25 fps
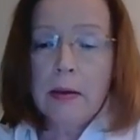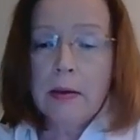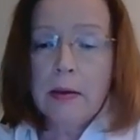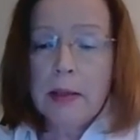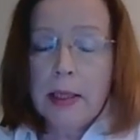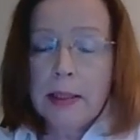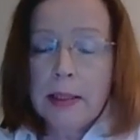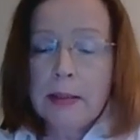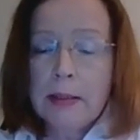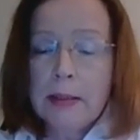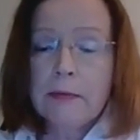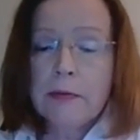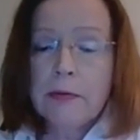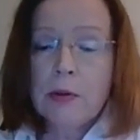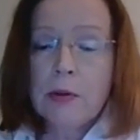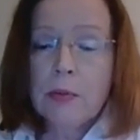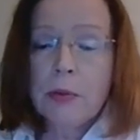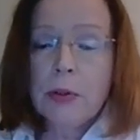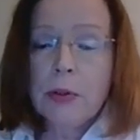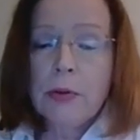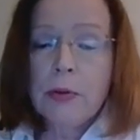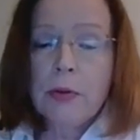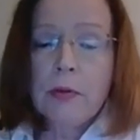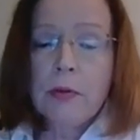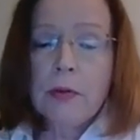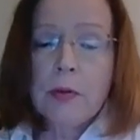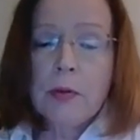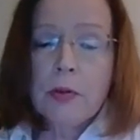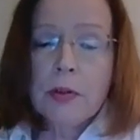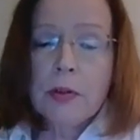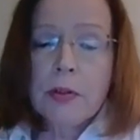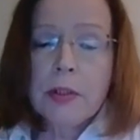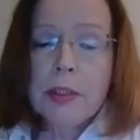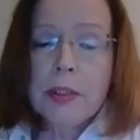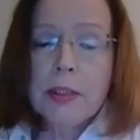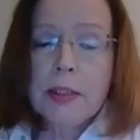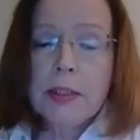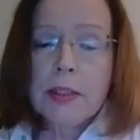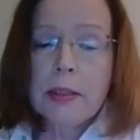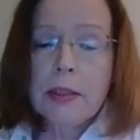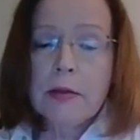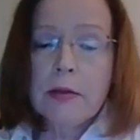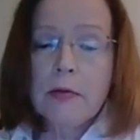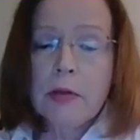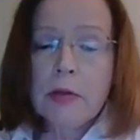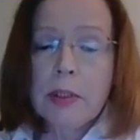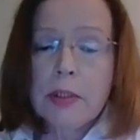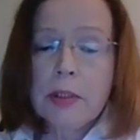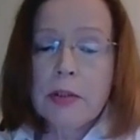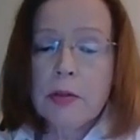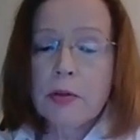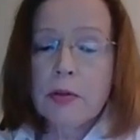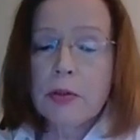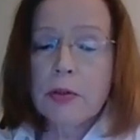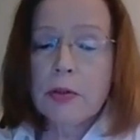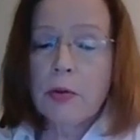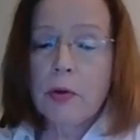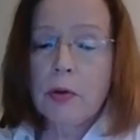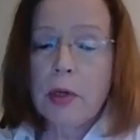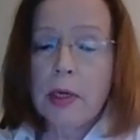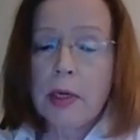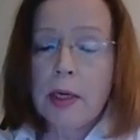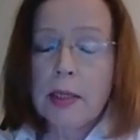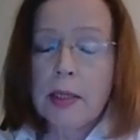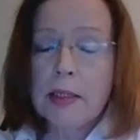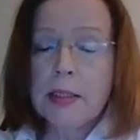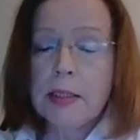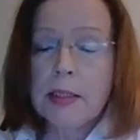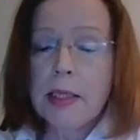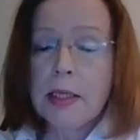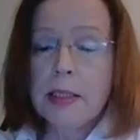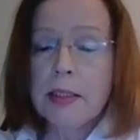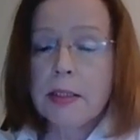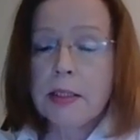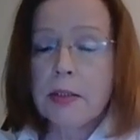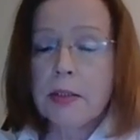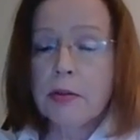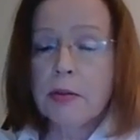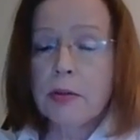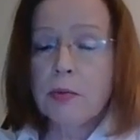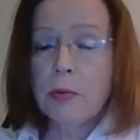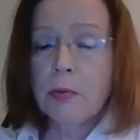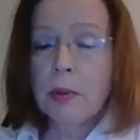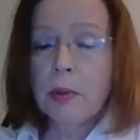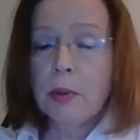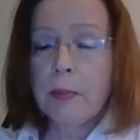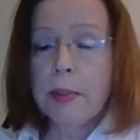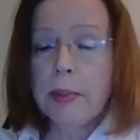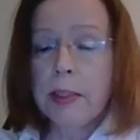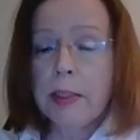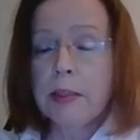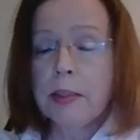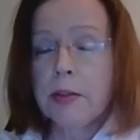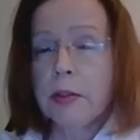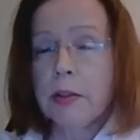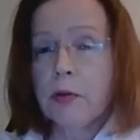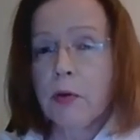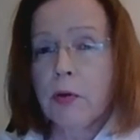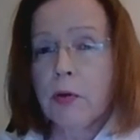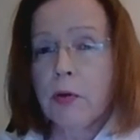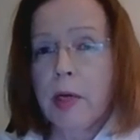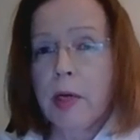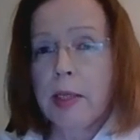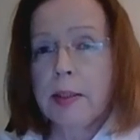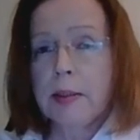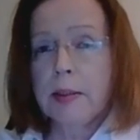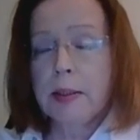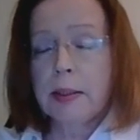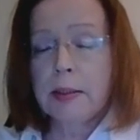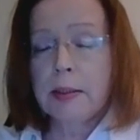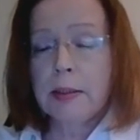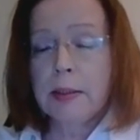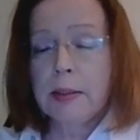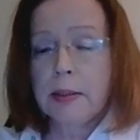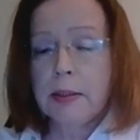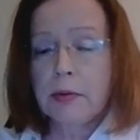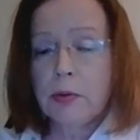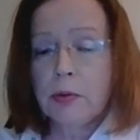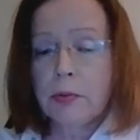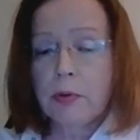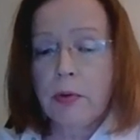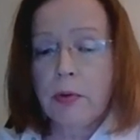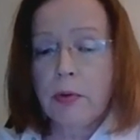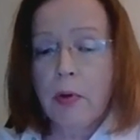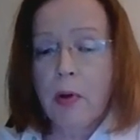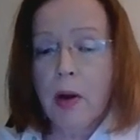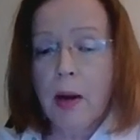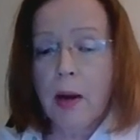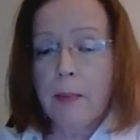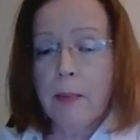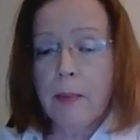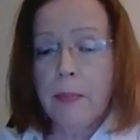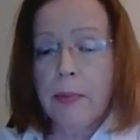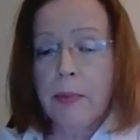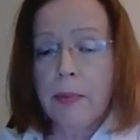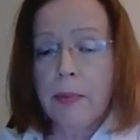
data from universities and research organizations will be integrated into the hub.